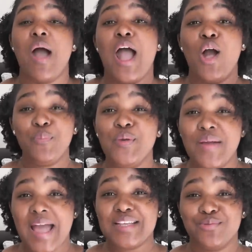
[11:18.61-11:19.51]
I hope you
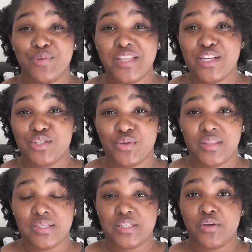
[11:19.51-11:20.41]
guys really enjoyed
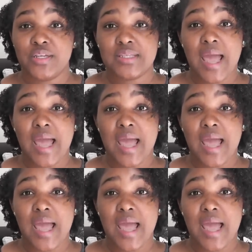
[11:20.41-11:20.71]
this series.